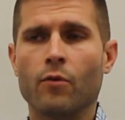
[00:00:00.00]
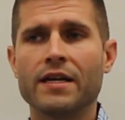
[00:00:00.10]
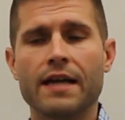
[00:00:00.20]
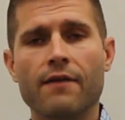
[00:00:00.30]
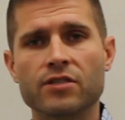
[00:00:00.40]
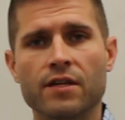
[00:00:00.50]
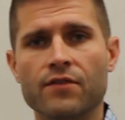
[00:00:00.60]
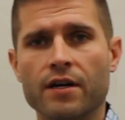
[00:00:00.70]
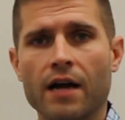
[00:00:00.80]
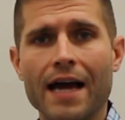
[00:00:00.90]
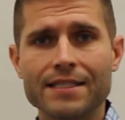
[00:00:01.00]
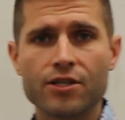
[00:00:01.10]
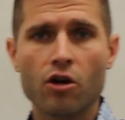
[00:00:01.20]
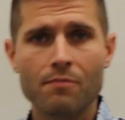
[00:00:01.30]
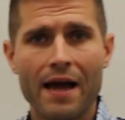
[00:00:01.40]
weighted average of their
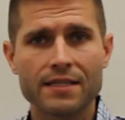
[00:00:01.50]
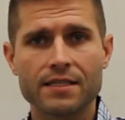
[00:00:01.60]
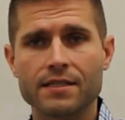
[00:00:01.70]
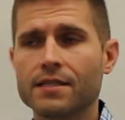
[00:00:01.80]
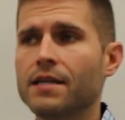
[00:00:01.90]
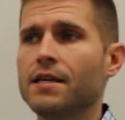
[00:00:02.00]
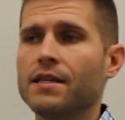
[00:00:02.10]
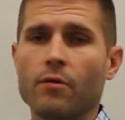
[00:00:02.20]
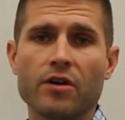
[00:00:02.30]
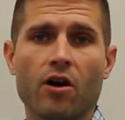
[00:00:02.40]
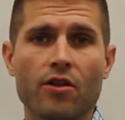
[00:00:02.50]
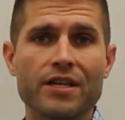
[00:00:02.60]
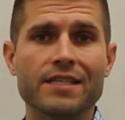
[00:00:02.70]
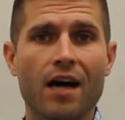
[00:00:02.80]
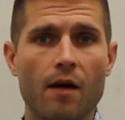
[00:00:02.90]
isotope masses that we call the
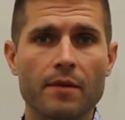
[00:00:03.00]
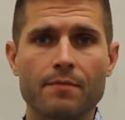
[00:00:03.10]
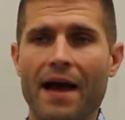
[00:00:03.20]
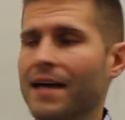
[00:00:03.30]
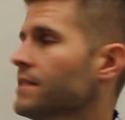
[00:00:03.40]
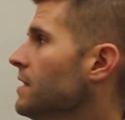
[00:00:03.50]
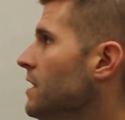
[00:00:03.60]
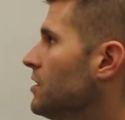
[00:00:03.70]
atomic mass.